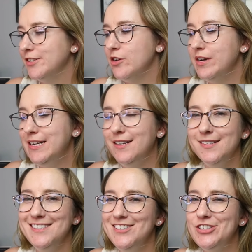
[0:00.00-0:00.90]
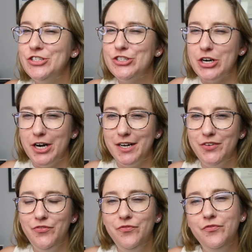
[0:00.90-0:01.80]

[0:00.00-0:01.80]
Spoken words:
So it started